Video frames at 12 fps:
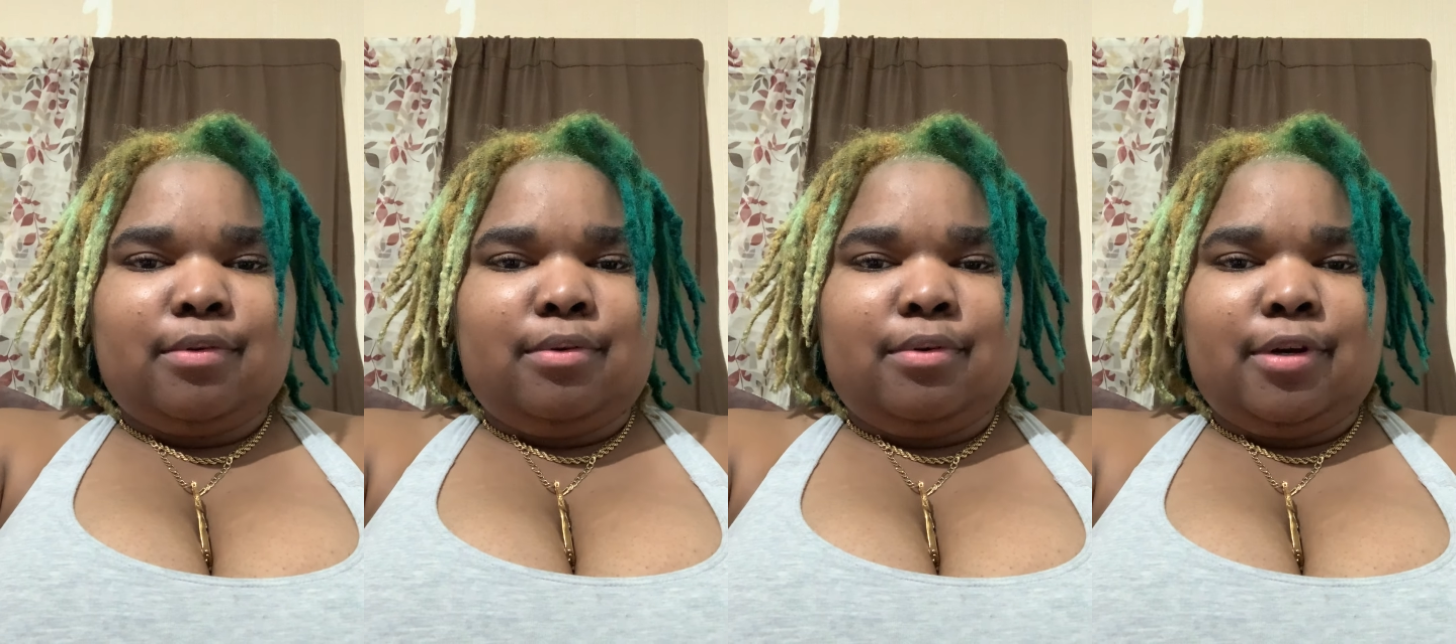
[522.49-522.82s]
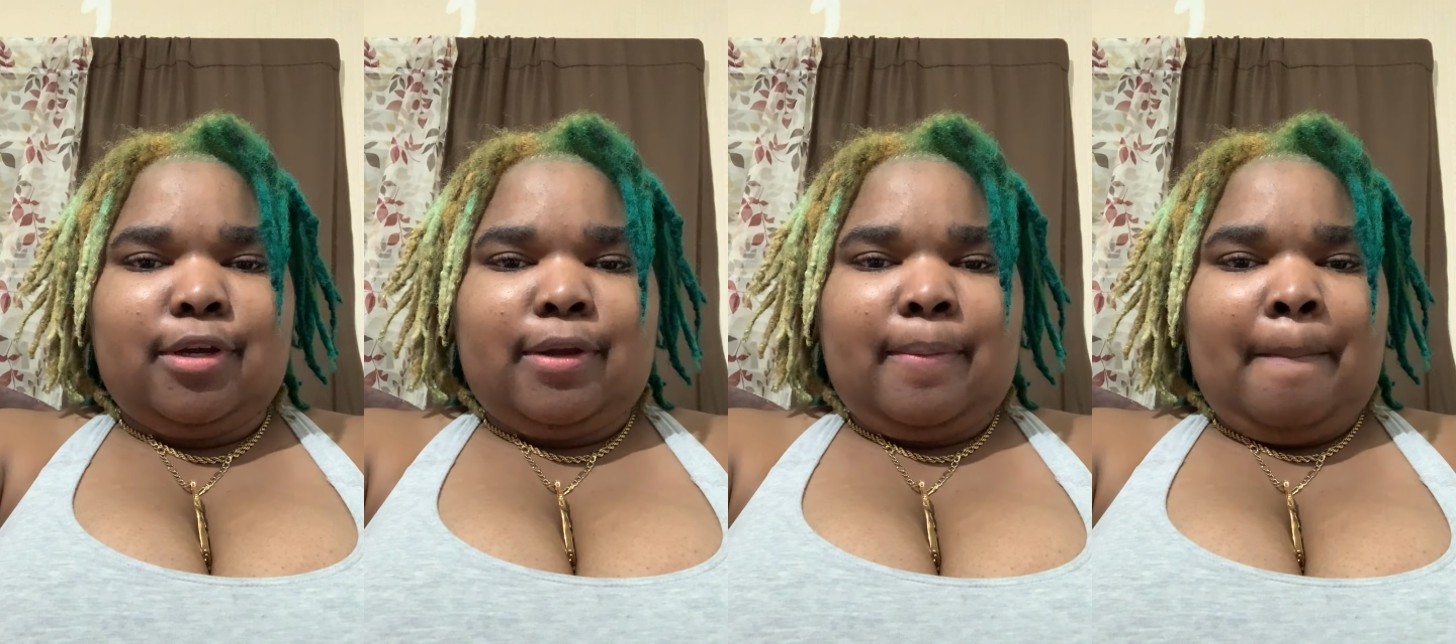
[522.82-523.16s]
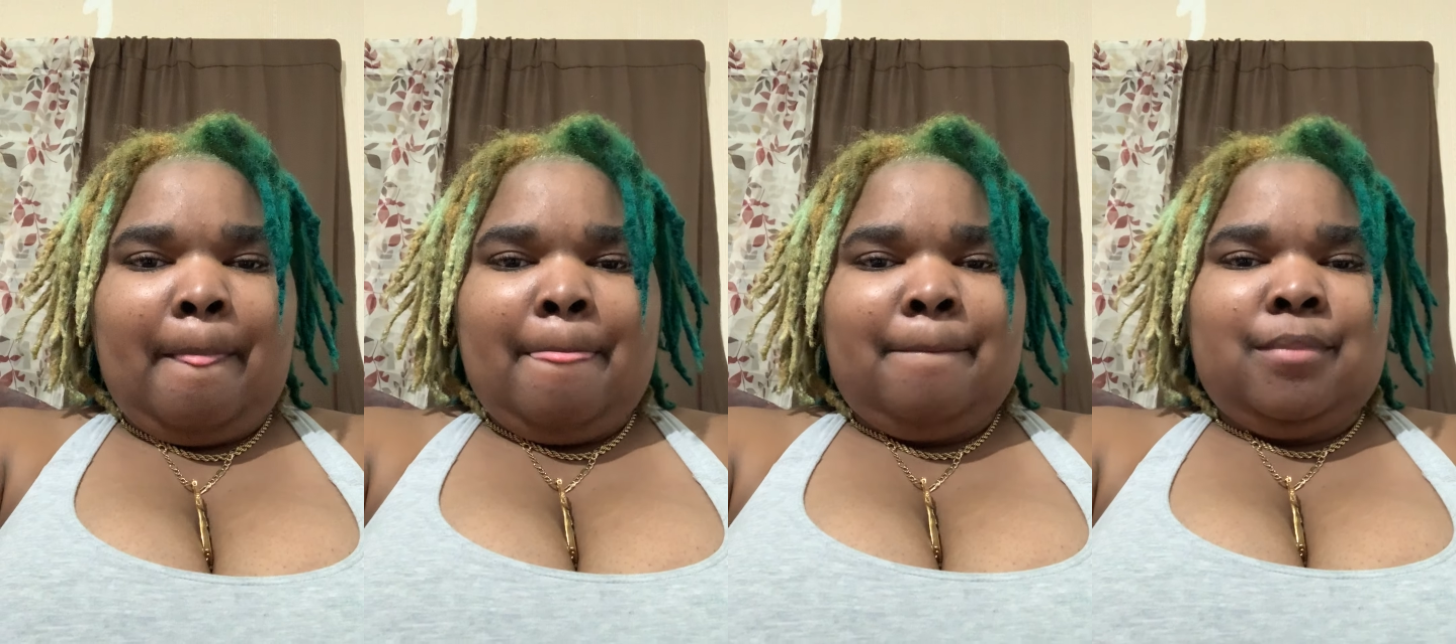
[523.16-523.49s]
recording.
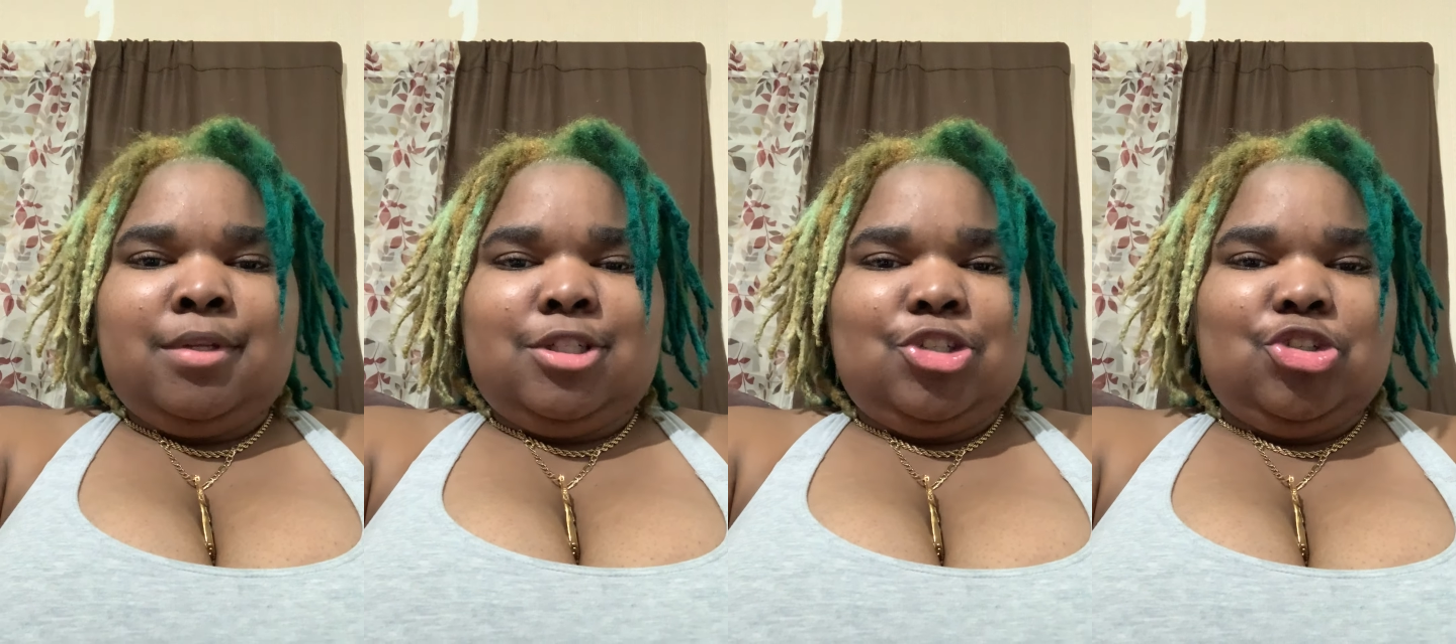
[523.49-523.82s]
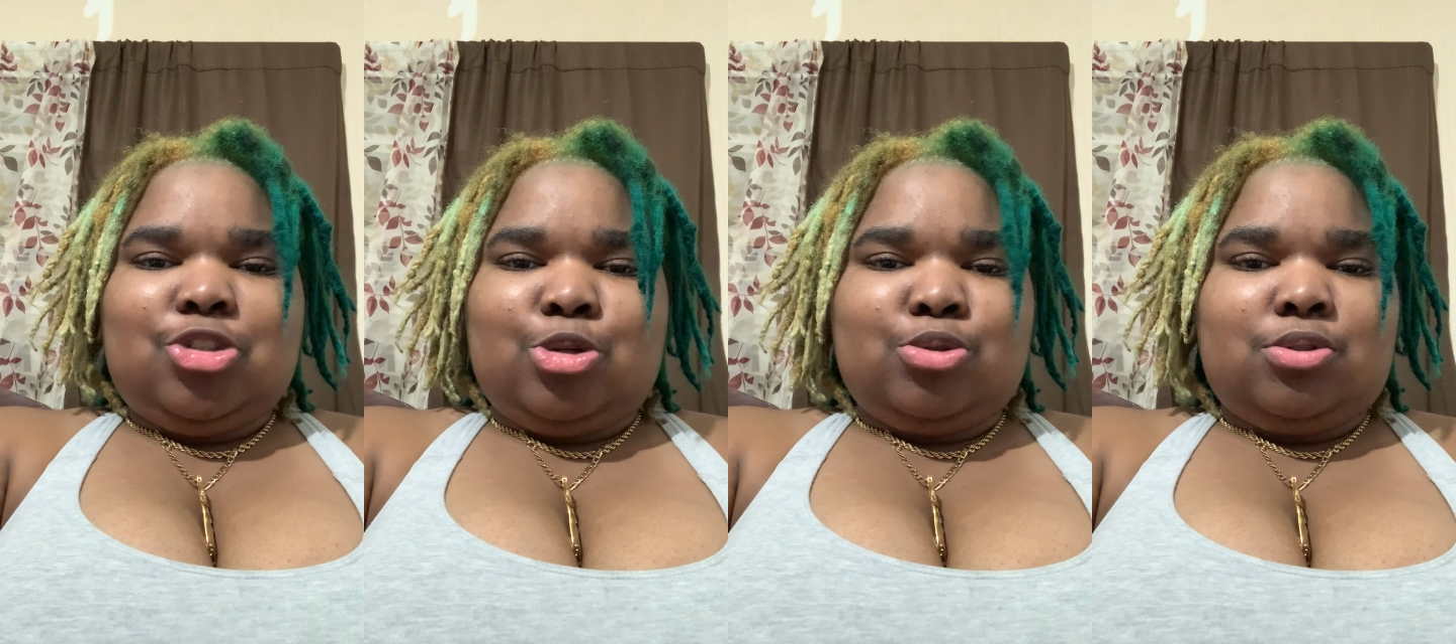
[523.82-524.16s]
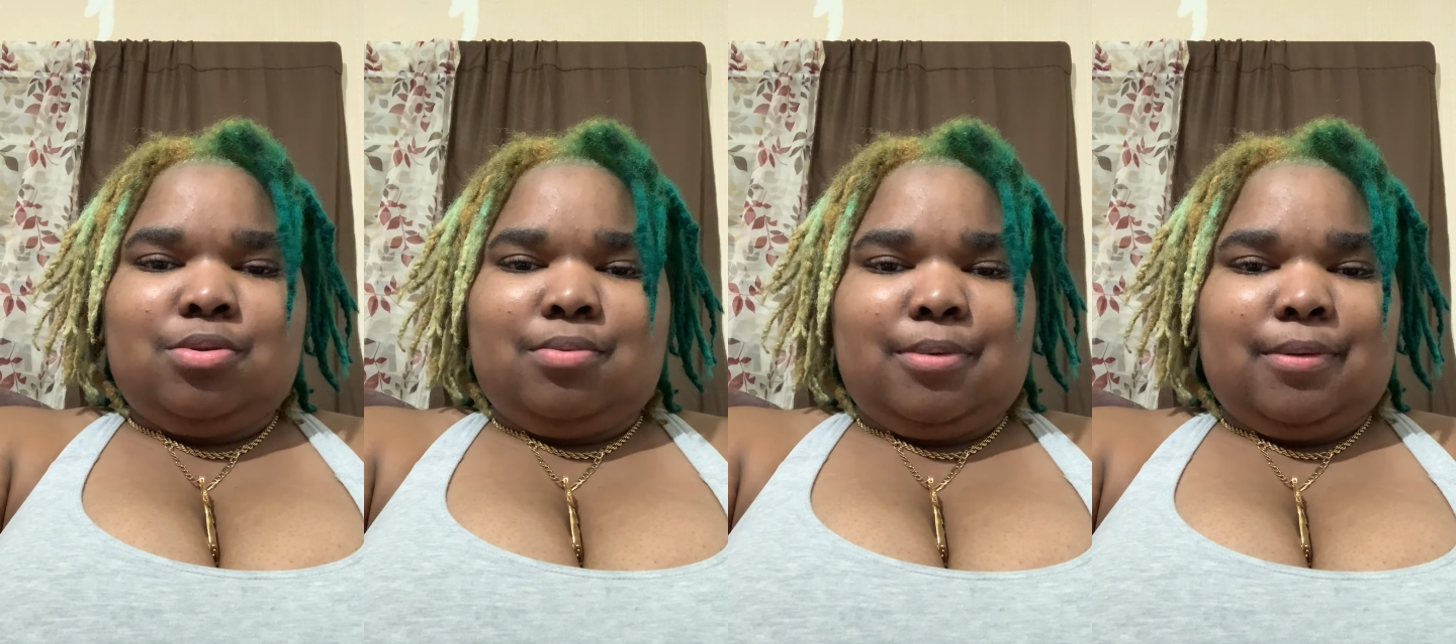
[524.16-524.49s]
It's so
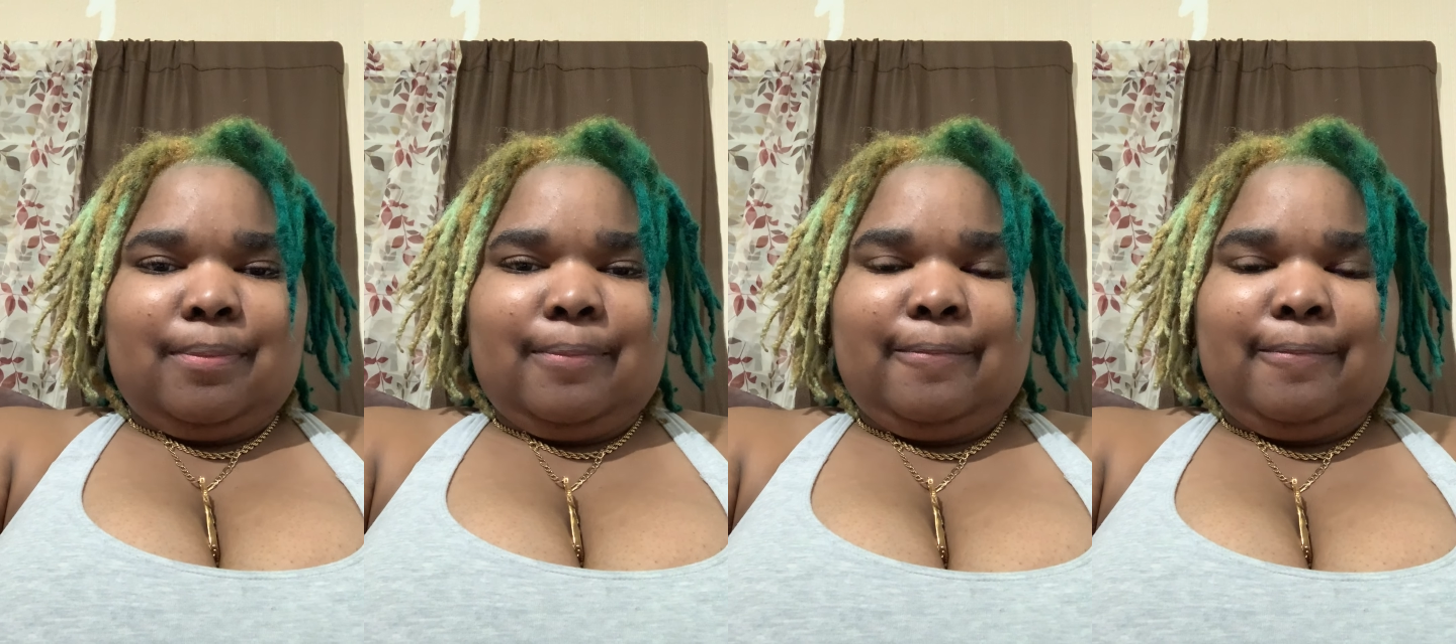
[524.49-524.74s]
stupid.